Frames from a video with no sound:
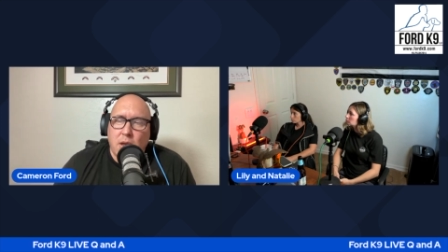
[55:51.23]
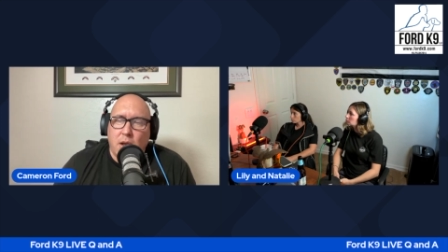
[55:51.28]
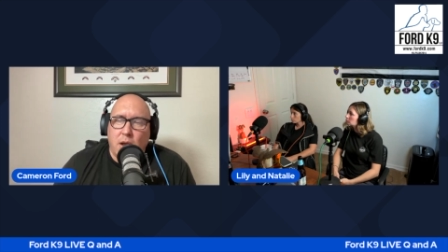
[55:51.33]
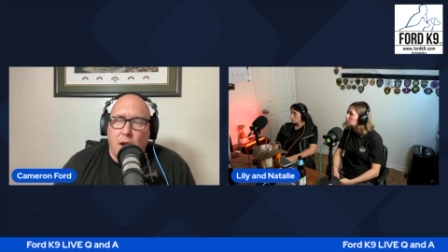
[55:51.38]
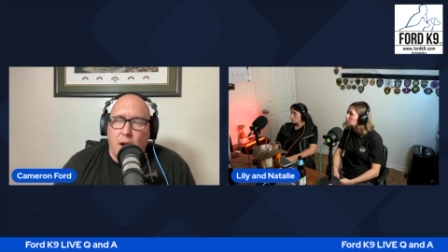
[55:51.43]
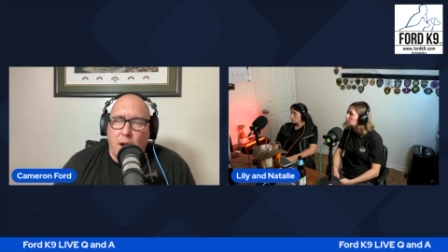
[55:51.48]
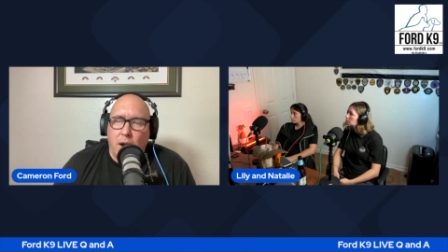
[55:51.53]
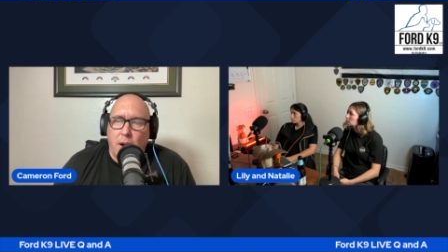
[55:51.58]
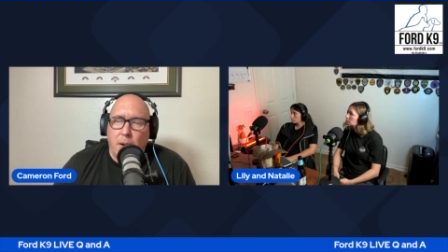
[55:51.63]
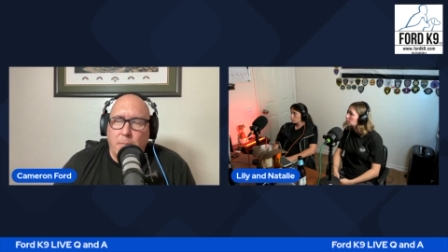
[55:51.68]

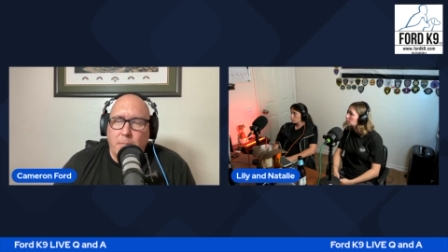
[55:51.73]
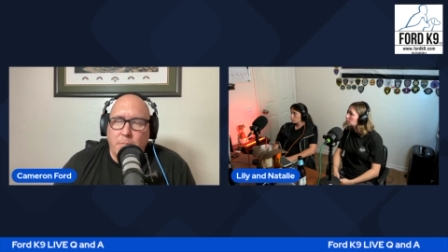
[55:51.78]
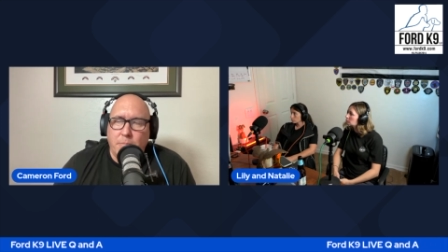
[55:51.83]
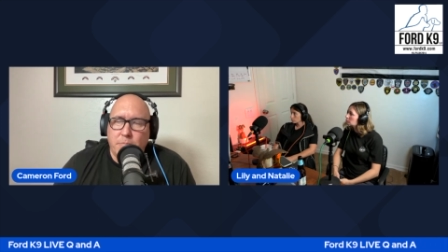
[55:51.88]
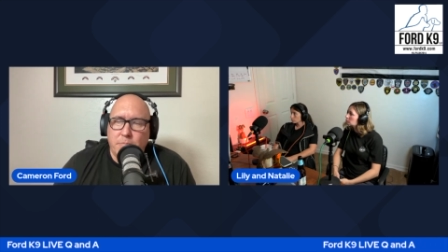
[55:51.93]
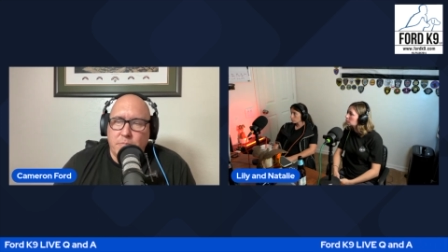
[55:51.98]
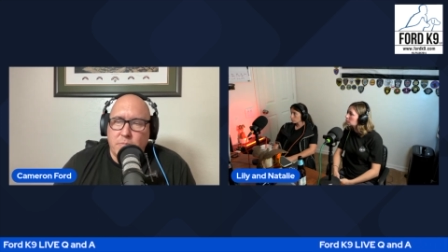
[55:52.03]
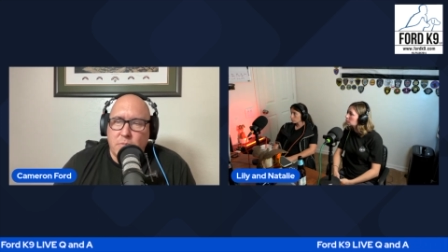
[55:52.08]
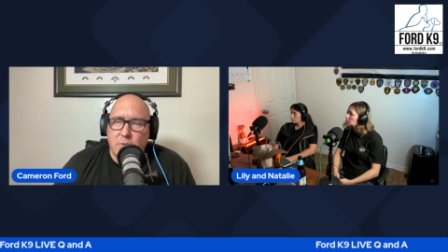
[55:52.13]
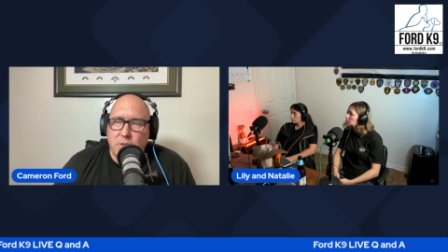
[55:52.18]

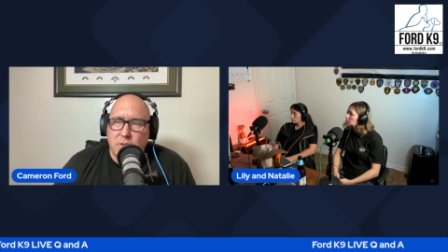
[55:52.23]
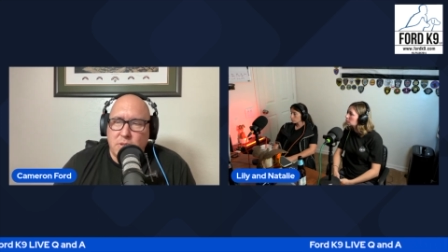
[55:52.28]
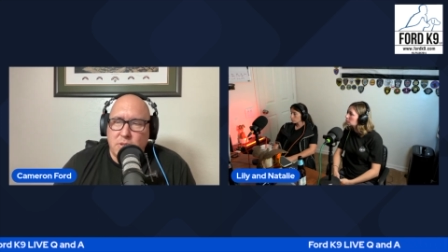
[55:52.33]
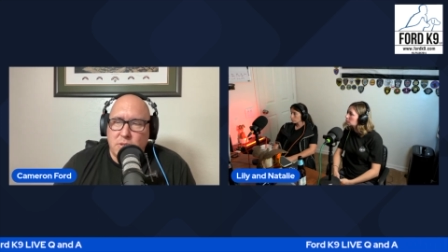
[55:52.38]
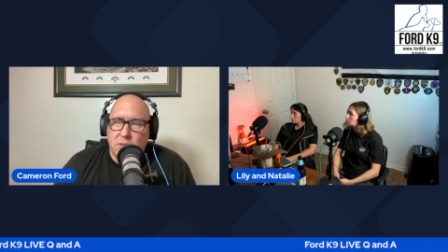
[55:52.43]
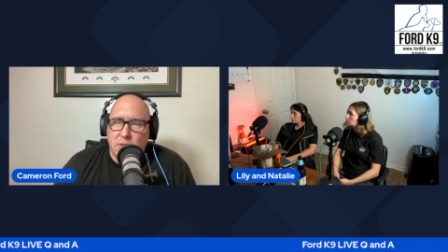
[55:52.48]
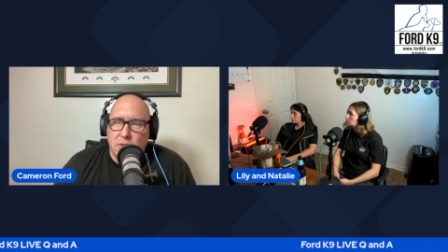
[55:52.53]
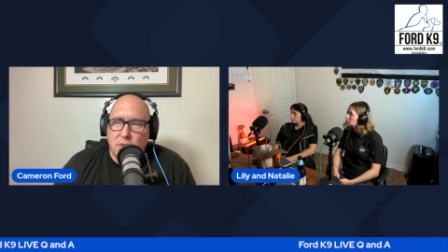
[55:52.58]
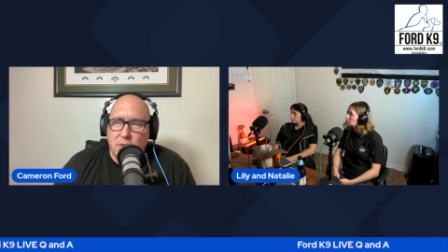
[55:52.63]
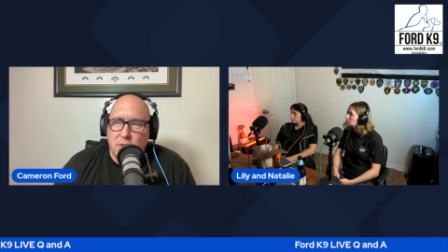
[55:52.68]
let's
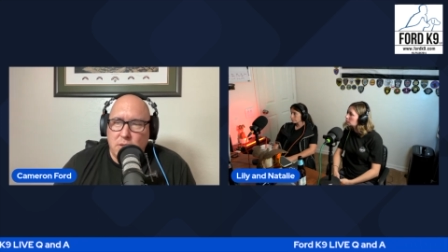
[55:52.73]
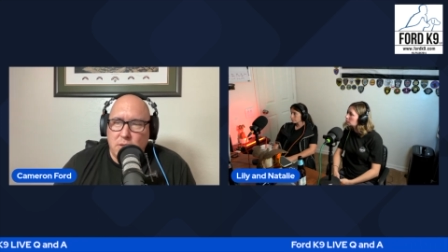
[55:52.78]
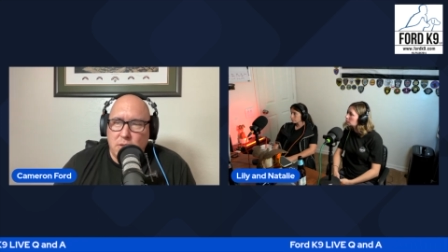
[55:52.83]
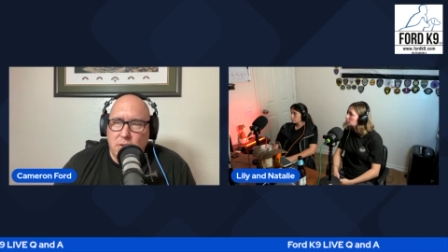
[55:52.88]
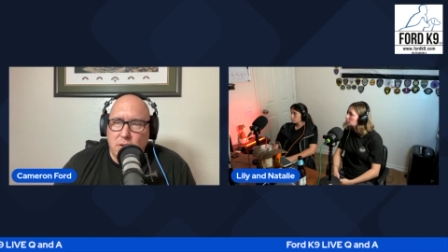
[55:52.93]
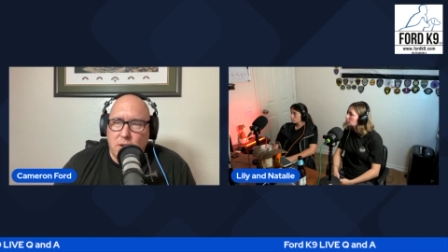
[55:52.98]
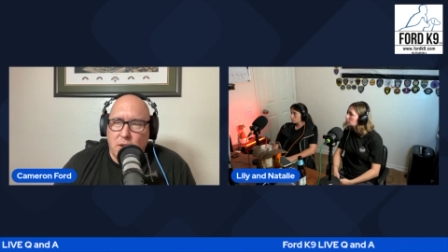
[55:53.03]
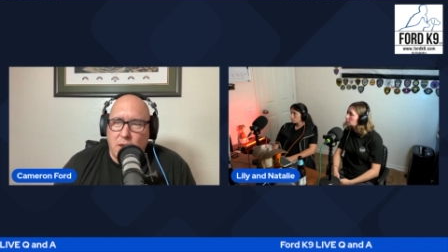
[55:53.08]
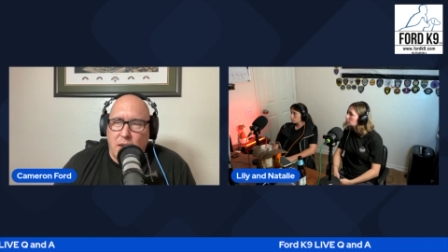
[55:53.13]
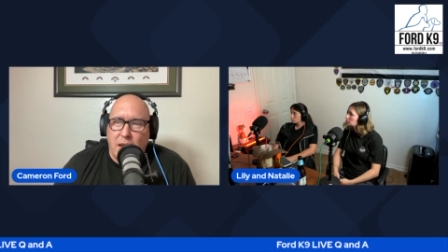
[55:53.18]
see,
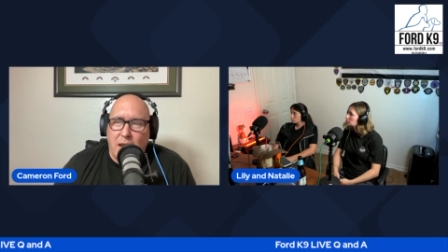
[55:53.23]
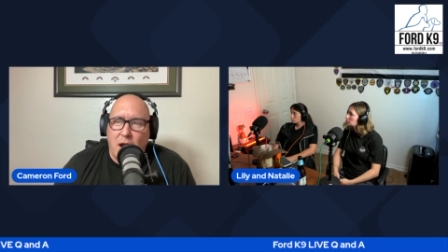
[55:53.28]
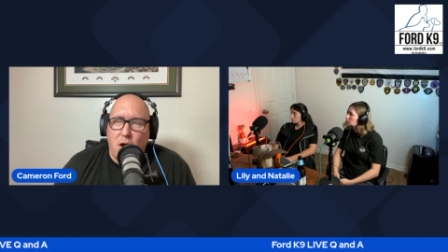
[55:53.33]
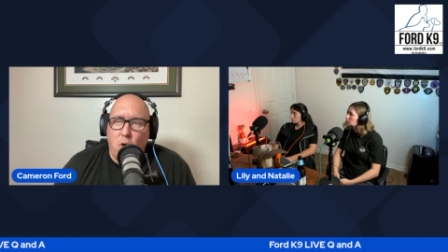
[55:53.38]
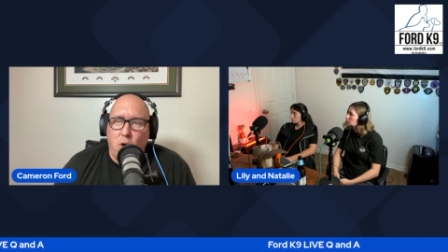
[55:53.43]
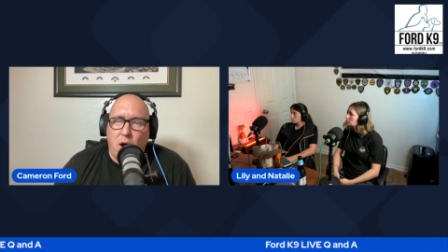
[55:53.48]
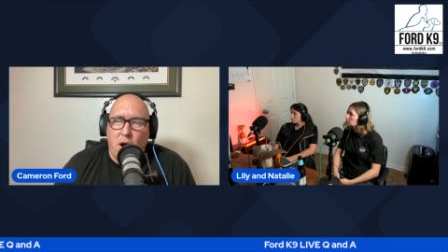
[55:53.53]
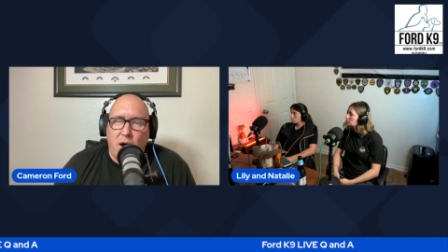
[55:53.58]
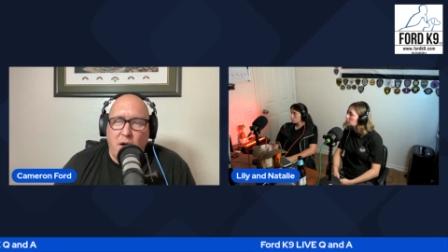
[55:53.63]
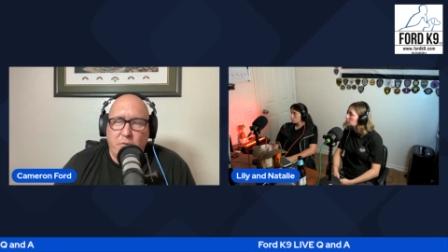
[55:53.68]

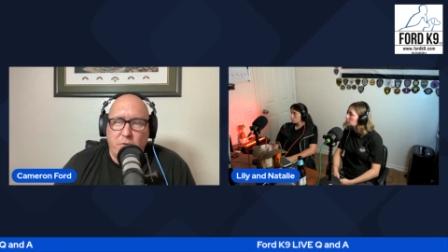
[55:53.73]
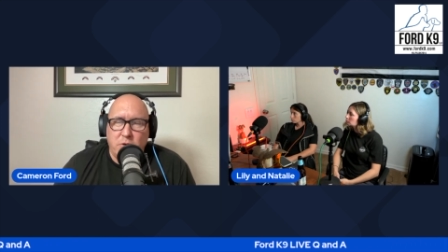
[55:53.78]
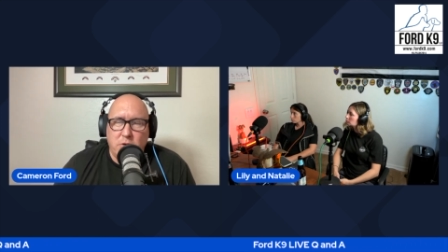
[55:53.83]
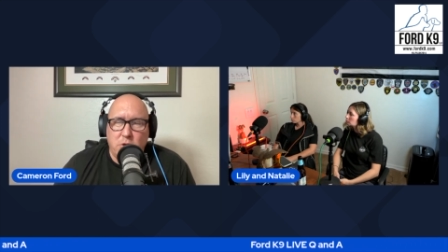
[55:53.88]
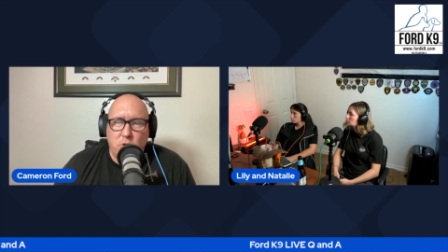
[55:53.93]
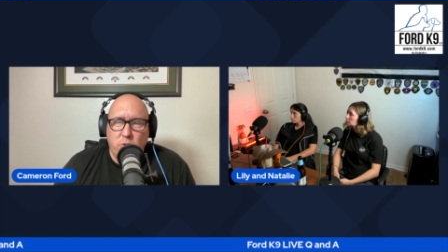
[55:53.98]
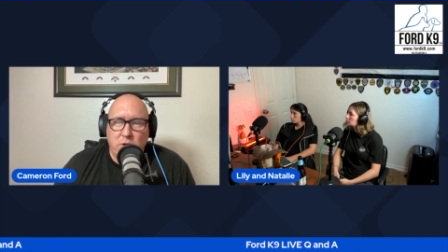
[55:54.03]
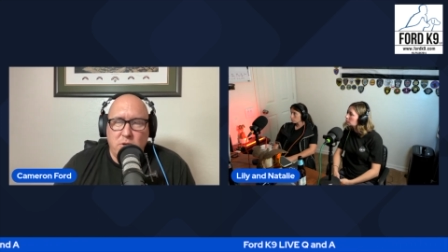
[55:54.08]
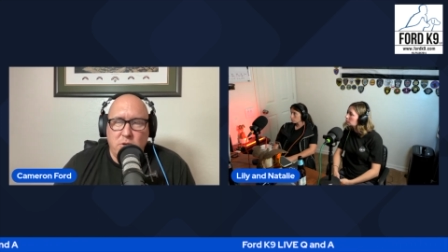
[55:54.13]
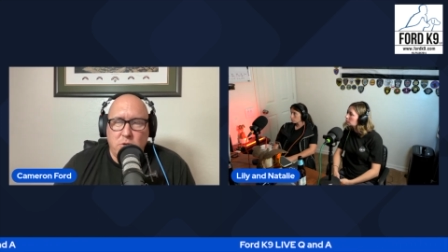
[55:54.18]
how often
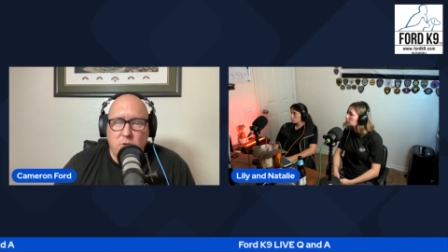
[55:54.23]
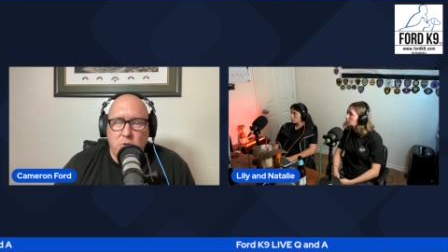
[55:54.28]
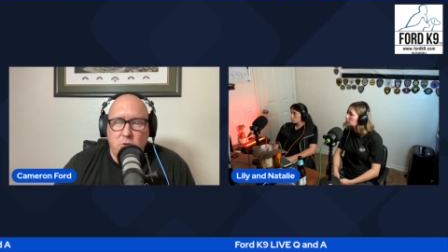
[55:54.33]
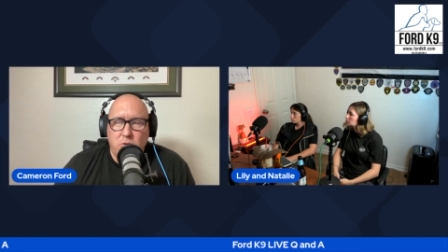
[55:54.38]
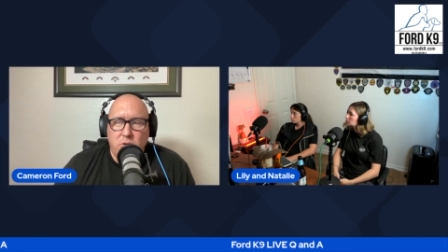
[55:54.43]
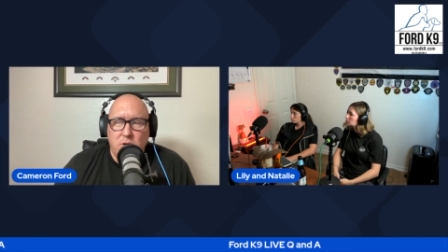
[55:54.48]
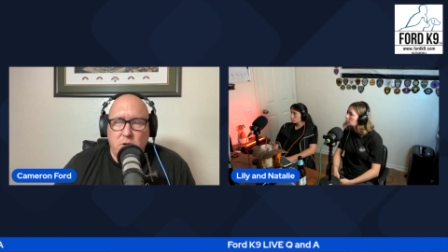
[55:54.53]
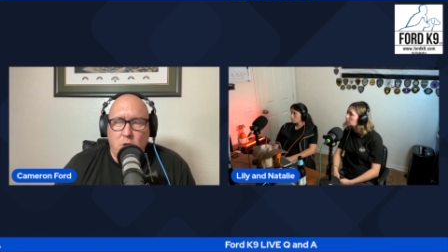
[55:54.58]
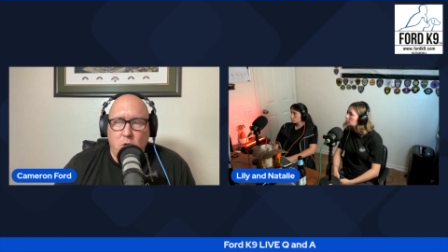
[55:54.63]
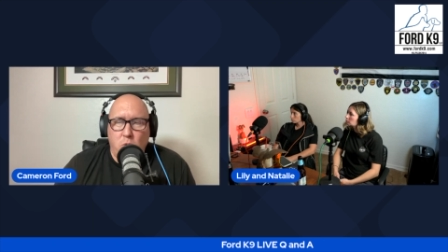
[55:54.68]
do we do
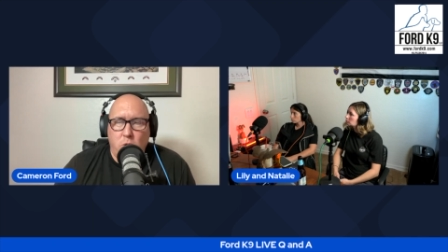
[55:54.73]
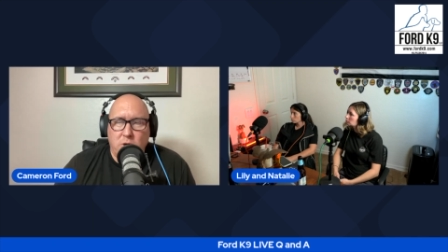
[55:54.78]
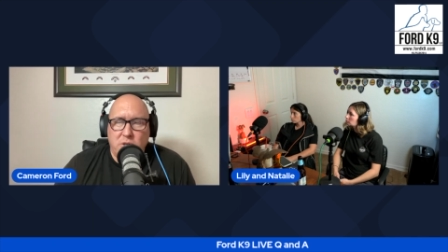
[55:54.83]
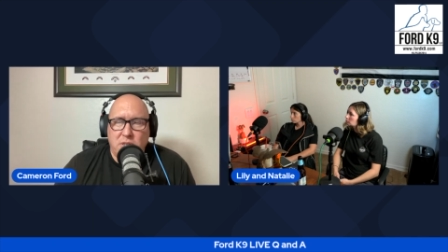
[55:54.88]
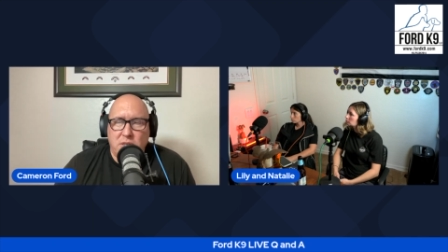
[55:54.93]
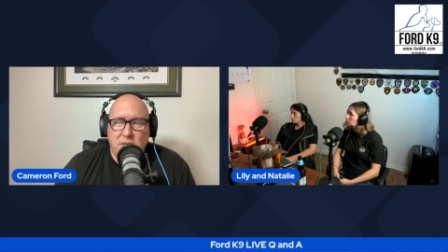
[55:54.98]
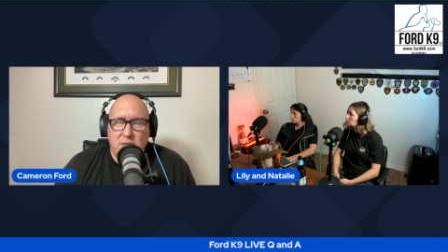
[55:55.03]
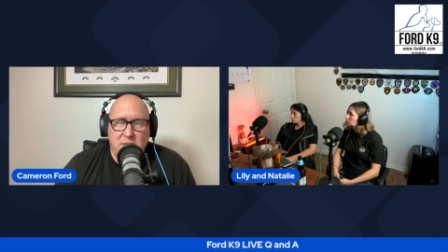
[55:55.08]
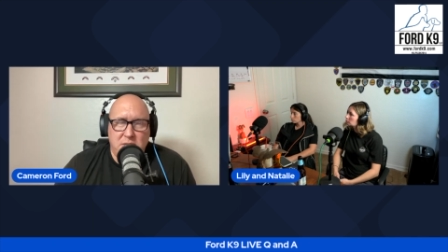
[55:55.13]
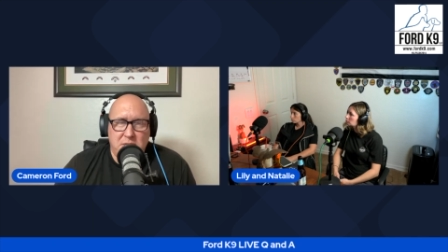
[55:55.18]
the
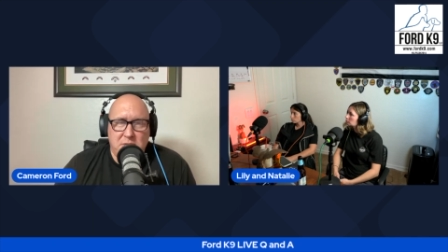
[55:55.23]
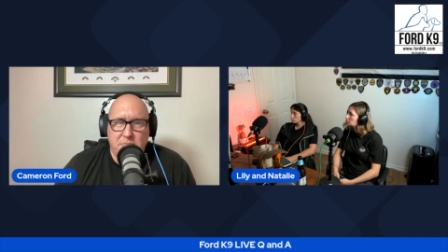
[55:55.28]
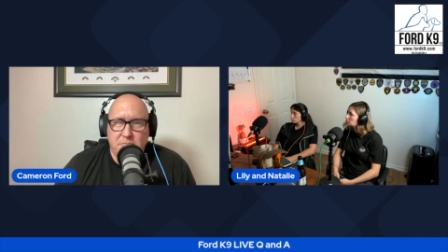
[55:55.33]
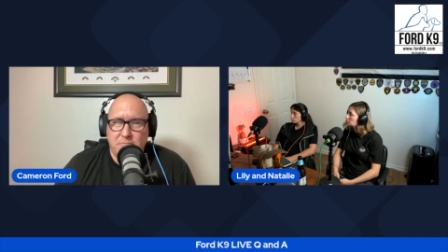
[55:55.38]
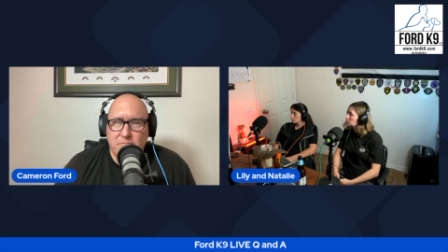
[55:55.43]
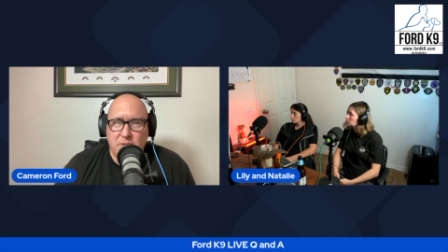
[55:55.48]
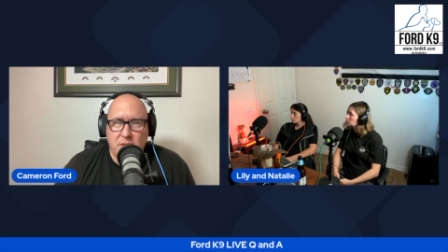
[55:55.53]
ORTs?